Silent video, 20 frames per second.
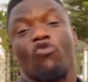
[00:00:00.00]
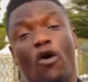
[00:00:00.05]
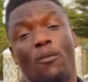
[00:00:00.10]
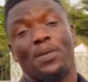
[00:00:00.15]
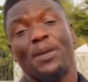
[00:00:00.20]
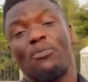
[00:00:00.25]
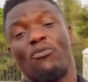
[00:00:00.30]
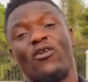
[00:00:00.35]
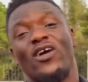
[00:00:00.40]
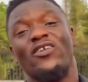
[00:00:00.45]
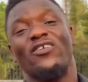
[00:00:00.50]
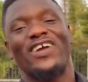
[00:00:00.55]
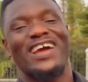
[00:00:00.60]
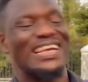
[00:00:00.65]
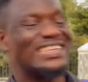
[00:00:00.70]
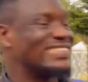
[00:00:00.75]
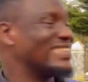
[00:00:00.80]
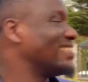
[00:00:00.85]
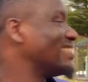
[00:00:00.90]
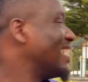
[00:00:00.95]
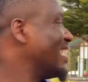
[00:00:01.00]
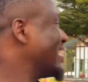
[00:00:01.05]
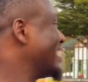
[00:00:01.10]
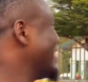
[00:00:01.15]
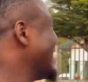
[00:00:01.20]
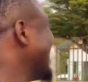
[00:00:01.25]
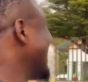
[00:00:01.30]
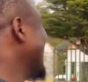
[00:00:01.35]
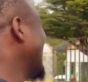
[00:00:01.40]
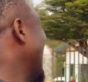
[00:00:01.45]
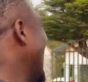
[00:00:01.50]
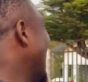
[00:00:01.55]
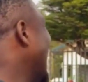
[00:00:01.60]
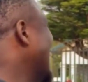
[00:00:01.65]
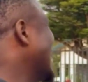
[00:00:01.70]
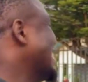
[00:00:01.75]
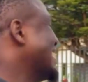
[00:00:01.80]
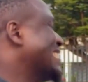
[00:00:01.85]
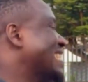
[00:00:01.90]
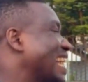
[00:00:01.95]
people when they get sense, now
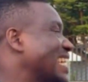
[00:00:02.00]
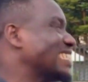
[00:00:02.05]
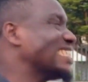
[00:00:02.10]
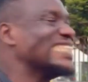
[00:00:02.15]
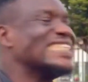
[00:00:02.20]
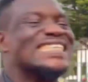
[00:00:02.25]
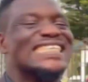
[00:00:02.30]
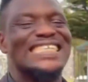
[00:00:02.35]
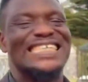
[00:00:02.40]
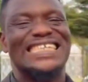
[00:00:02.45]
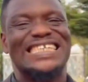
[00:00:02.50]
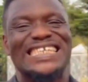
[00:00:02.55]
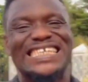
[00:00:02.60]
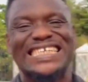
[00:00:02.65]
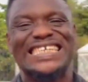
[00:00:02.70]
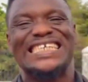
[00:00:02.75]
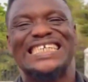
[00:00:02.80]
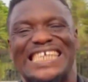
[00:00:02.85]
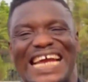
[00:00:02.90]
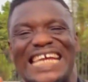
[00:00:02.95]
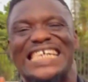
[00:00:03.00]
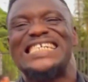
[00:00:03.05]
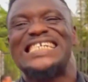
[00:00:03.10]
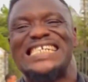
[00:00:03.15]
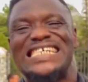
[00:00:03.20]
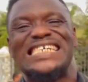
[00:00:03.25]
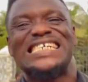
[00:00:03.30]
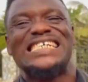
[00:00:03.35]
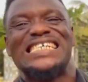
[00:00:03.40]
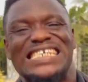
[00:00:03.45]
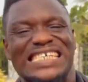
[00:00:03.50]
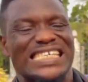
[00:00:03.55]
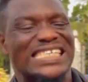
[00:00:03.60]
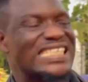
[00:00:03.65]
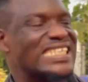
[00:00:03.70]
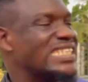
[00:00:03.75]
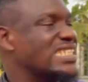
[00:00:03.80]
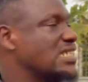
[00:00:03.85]
say that they do.